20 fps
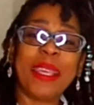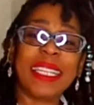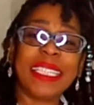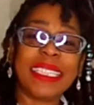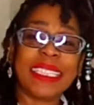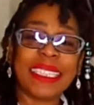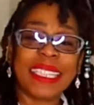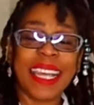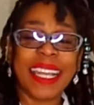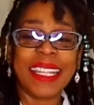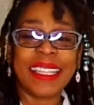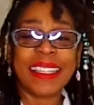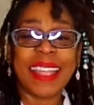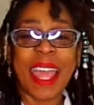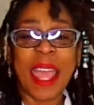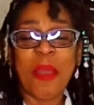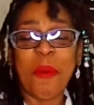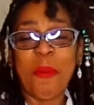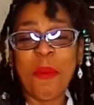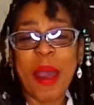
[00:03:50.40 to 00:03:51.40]

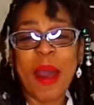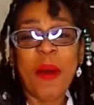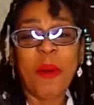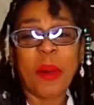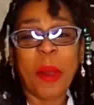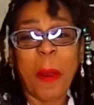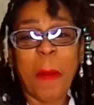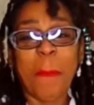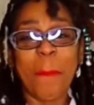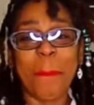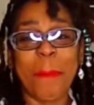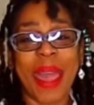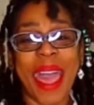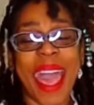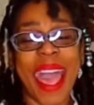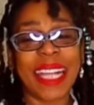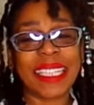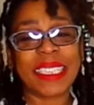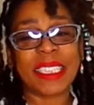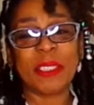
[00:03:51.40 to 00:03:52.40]
Sunday. Welcome
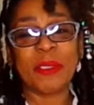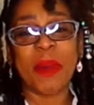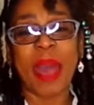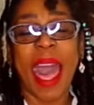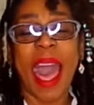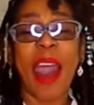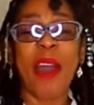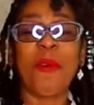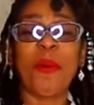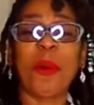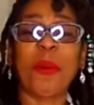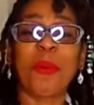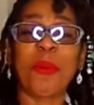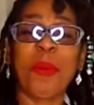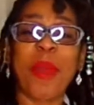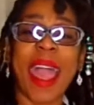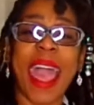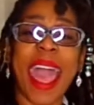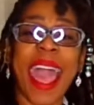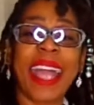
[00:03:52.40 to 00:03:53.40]
back to our
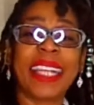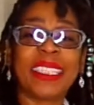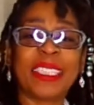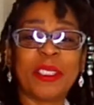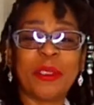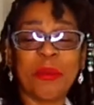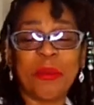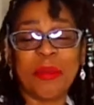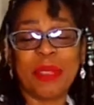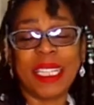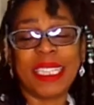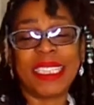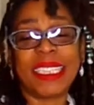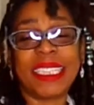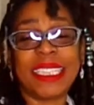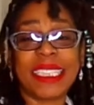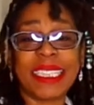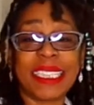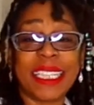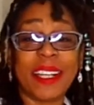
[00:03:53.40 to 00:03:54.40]
Rags to
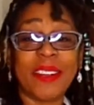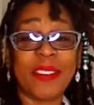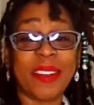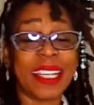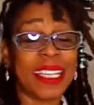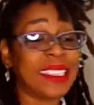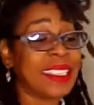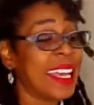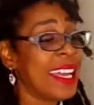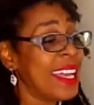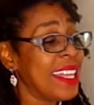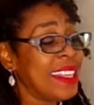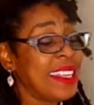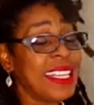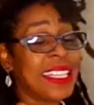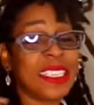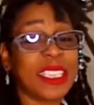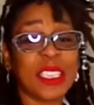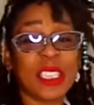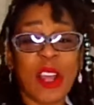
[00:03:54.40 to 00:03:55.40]
Riches series.
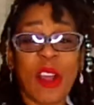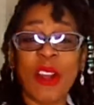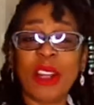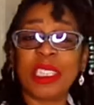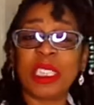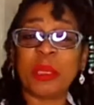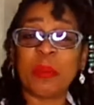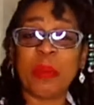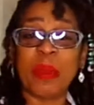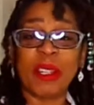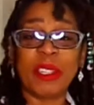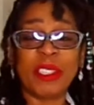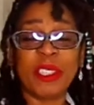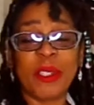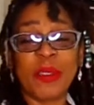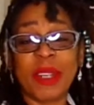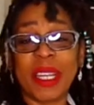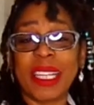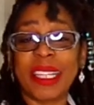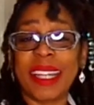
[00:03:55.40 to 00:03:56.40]
This is our
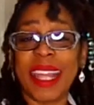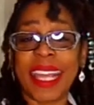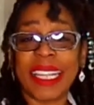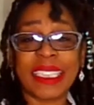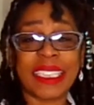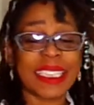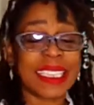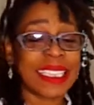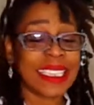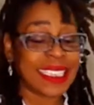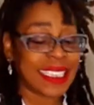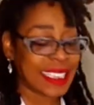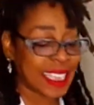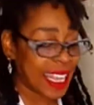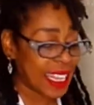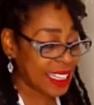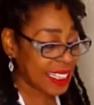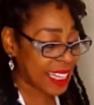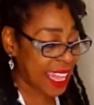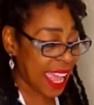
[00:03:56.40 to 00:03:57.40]
Spiritual Connection
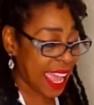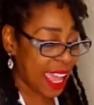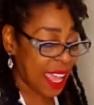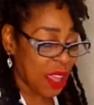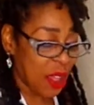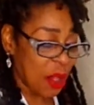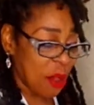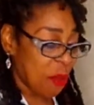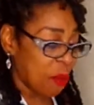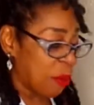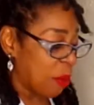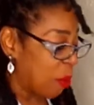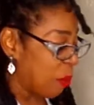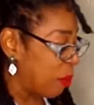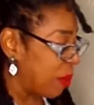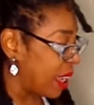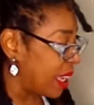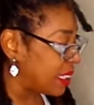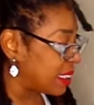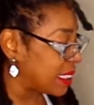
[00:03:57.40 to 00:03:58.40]
Sunday where
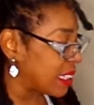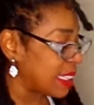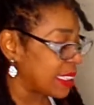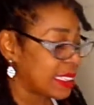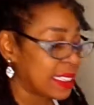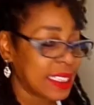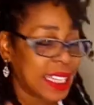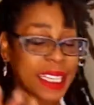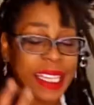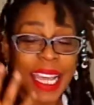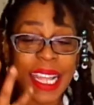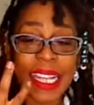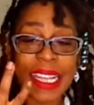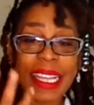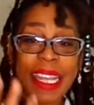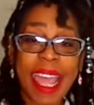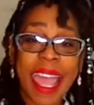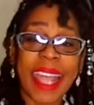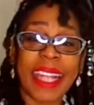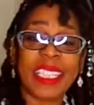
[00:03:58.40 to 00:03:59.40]
we just
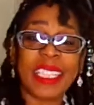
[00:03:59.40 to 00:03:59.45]
connect